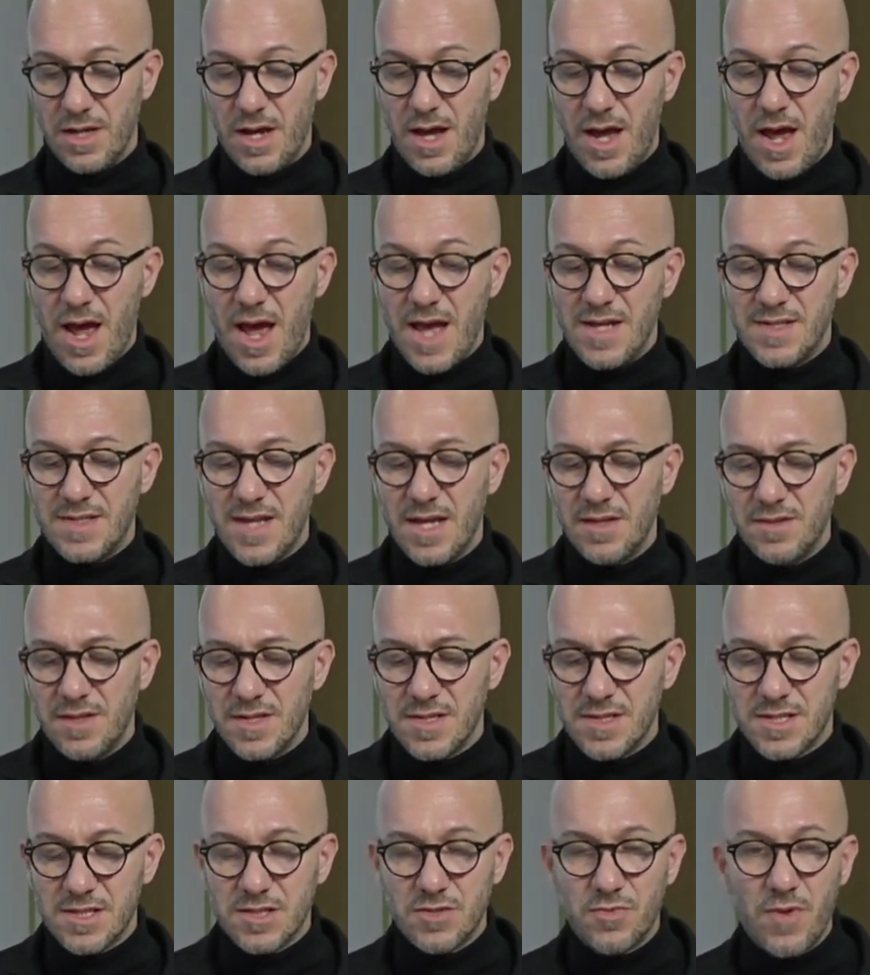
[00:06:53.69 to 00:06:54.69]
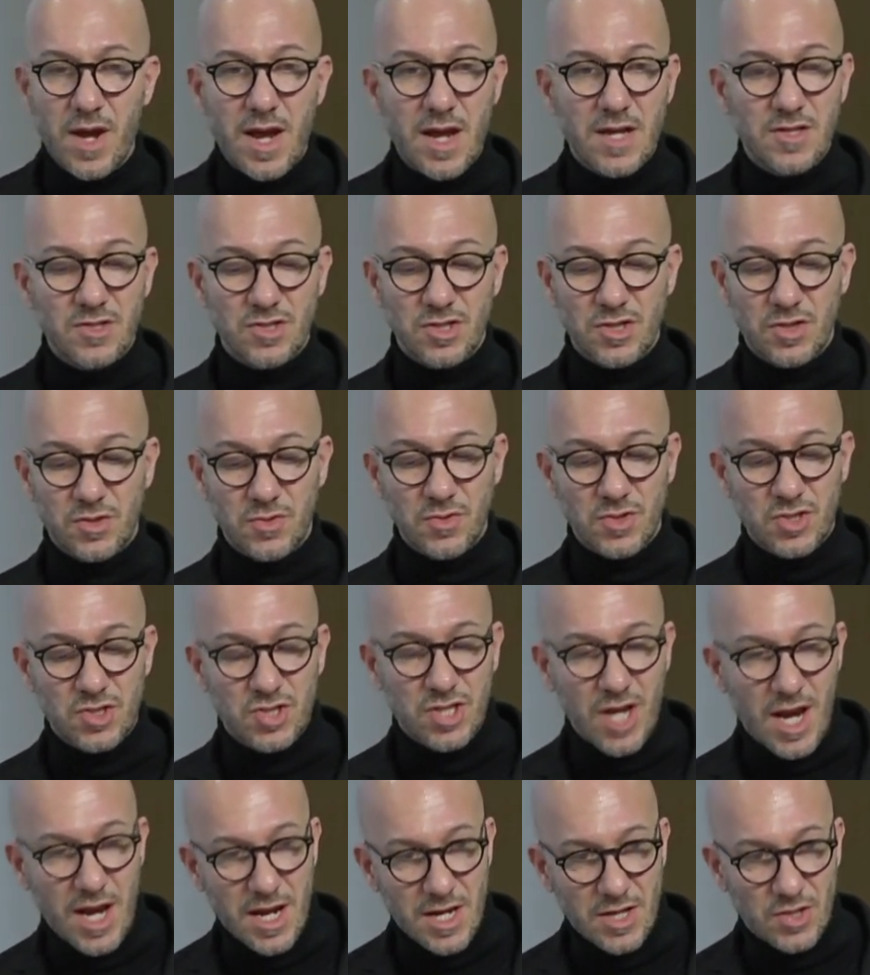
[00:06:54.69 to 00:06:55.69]
has had the strength to
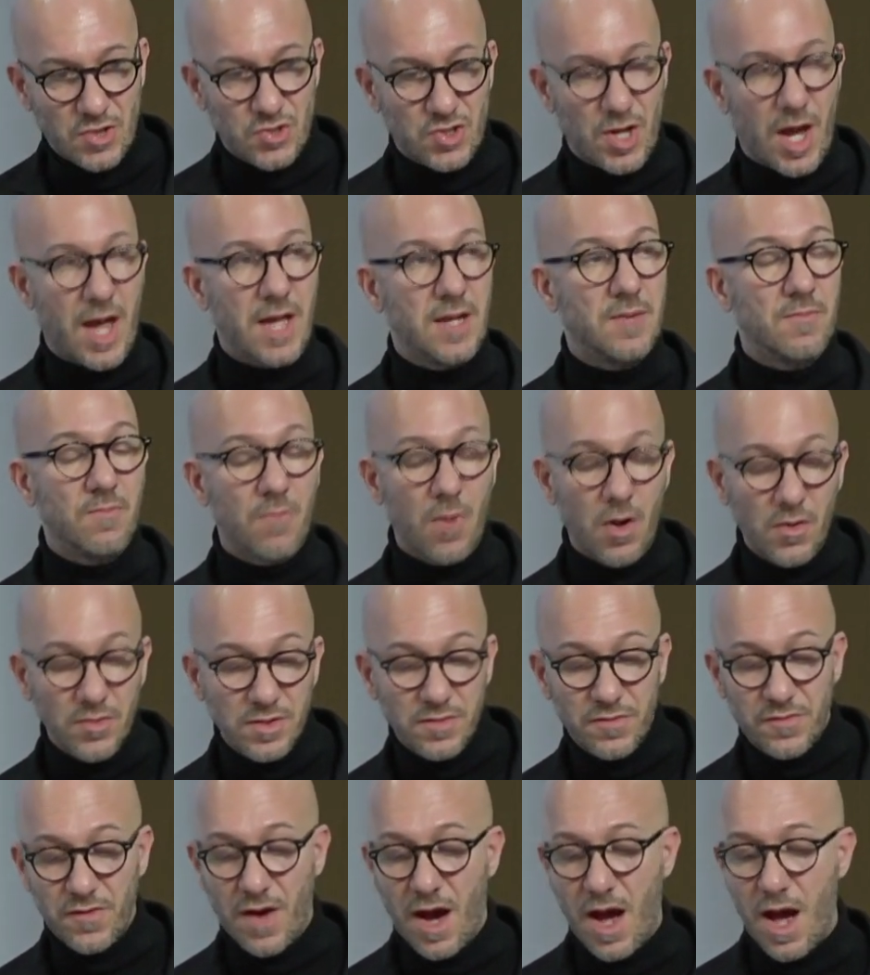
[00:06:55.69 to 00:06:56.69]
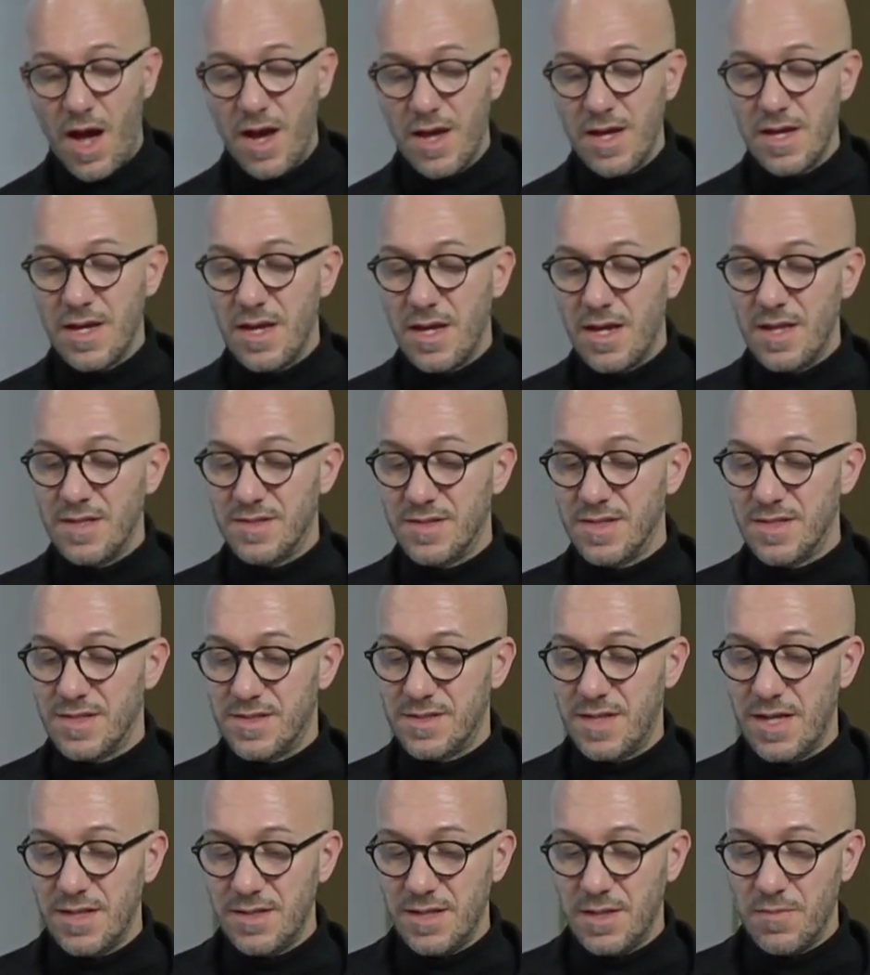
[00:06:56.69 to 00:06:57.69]
change and modify its
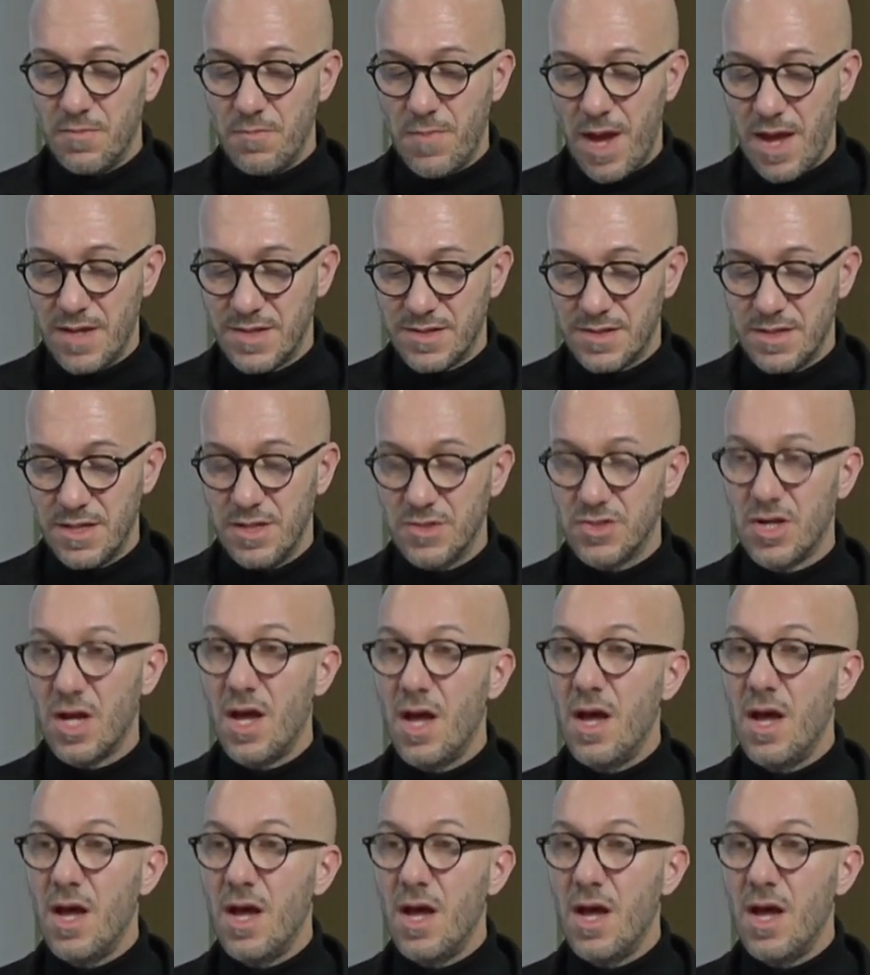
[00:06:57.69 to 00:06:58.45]
aesthetic message